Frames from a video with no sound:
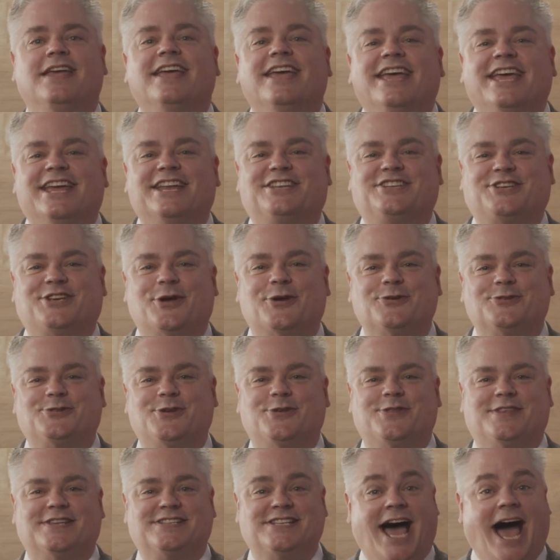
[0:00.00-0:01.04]
It shows you
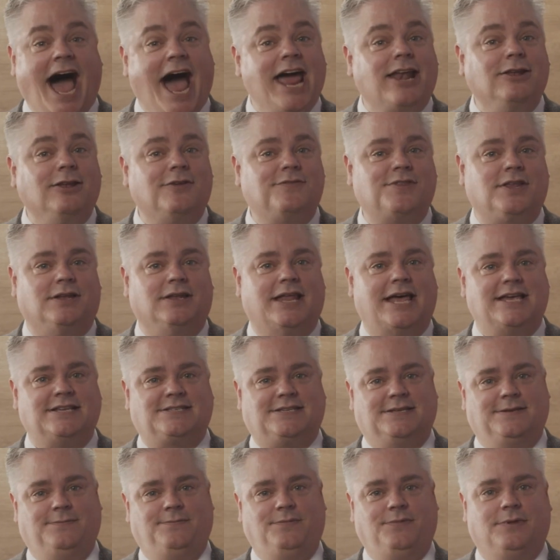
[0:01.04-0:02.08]
the title of the
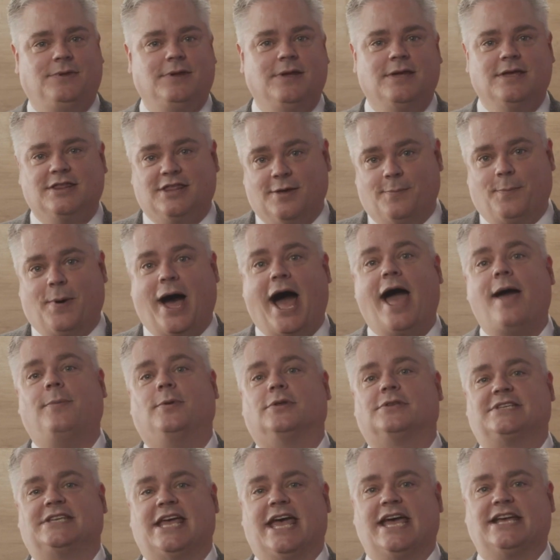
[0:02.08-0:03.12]
lesson, the Bible
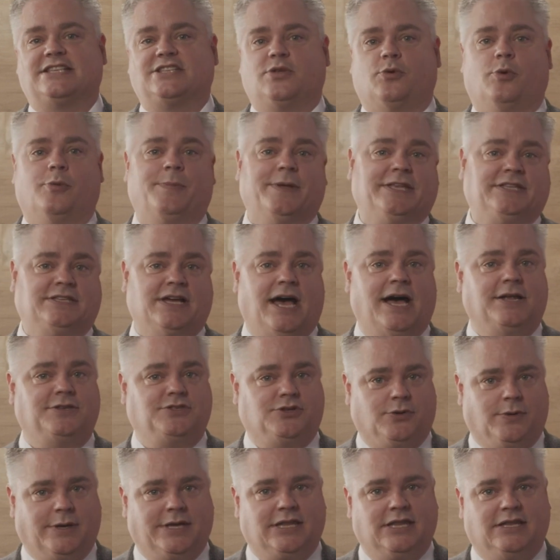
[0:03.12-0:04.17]
text that will be taught
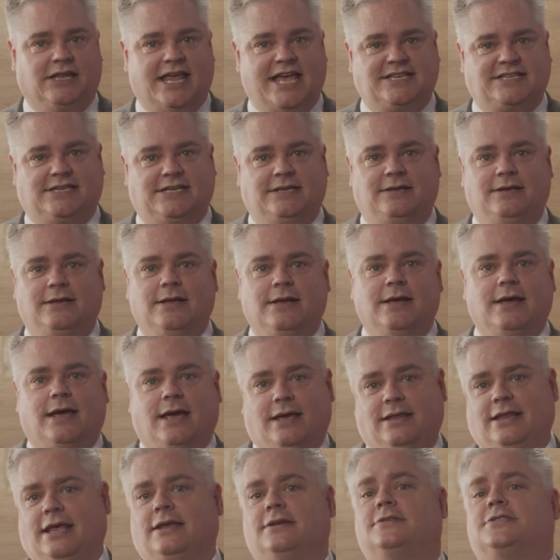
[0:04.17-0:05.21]
during the lesson,
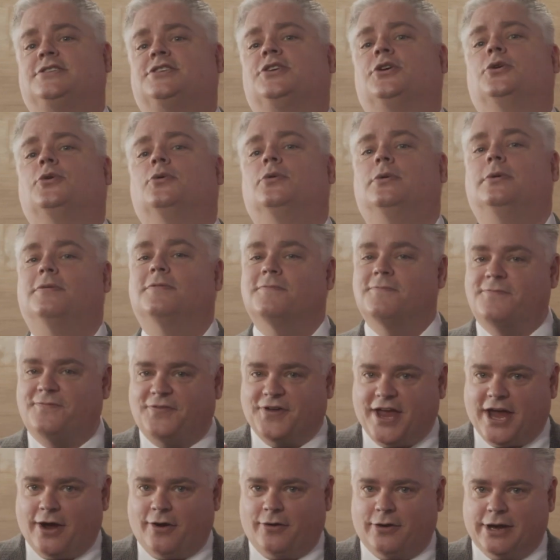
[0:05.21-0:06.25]
and then 2
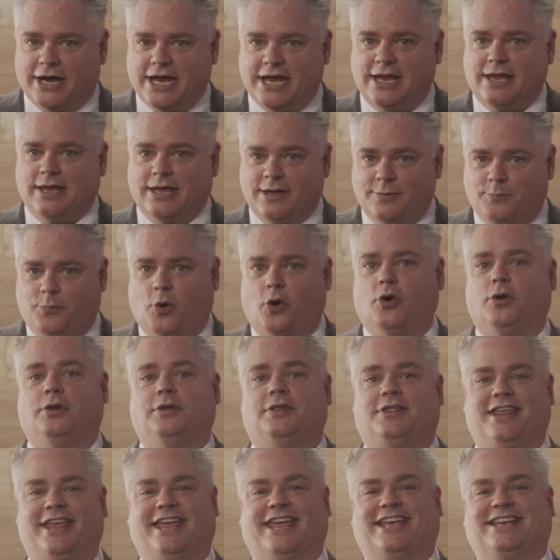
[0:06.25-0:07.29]
very important
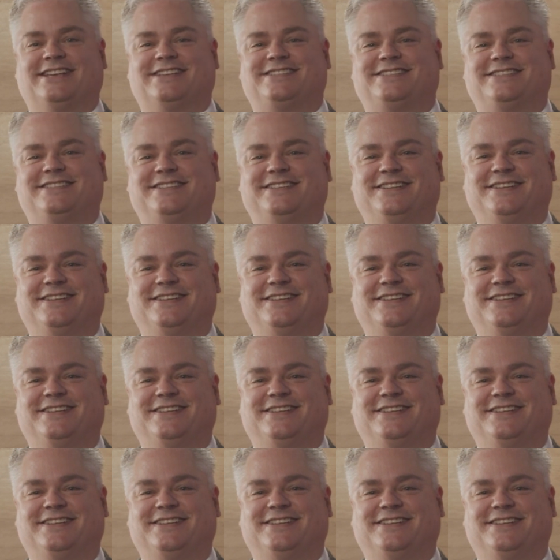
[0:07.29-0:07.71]
things.